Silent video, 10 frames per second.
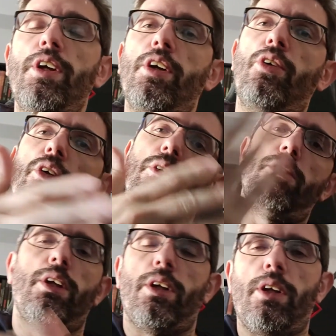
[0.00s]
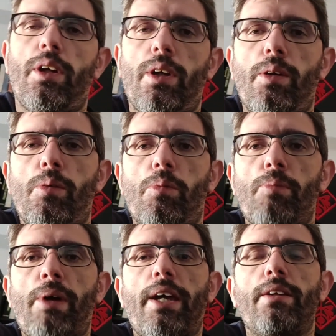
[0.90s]
you
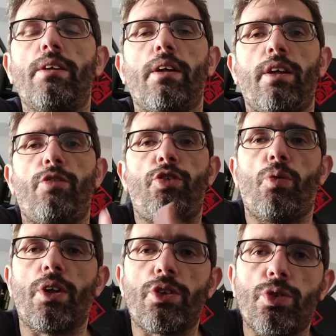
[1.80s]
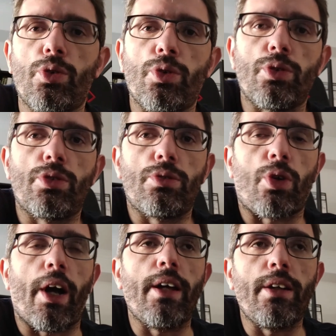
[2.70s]
made, if you want to
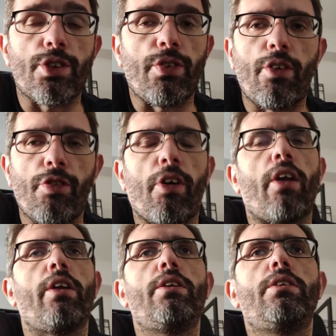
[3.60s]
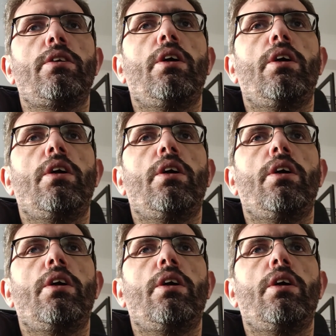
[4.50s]
try, it's very violent.